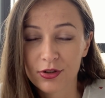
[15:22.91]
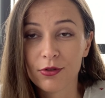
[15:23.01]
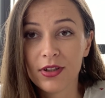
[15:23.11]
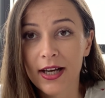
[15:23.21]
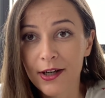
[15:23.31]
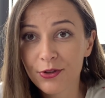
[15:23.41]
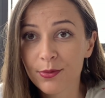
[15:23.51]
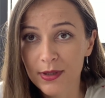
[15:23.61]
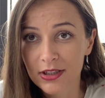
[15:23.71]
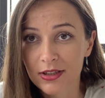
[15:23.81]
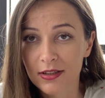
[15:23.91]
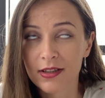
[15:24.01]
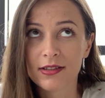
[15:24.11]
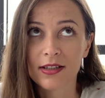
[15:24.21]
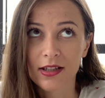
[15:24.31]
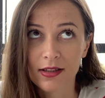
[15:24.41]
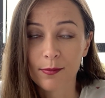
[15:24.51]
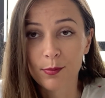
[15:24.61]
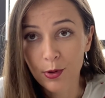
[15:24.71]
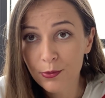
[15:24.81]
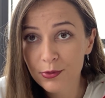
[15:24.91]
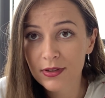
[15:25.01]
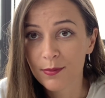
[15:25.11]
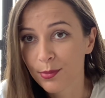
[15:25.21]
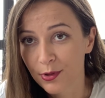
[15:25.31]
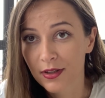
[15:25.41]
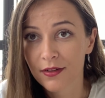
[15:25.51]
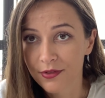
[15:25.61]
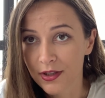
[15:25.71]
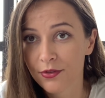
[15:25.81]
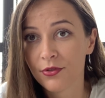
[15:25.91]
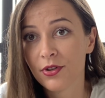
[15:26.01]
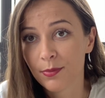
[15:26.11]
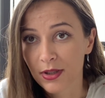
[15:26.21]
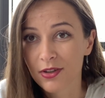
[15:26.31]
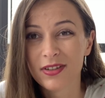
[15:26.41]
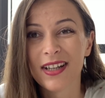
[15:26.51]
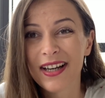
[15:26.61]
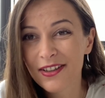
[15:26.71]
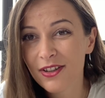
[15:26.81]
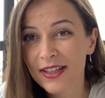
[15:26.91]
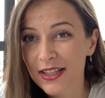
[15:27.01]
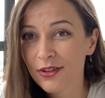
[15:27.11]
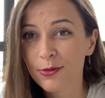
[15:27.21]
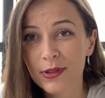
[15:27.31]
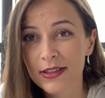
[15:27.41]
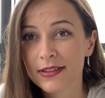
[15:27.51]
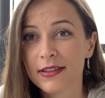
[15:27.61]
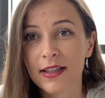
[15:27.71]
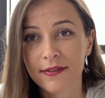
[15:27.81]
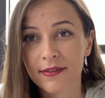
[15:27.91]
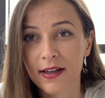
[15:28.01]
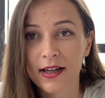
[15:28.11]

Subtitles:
So the automation is like the most important thing for me, because I don't like doing stuff.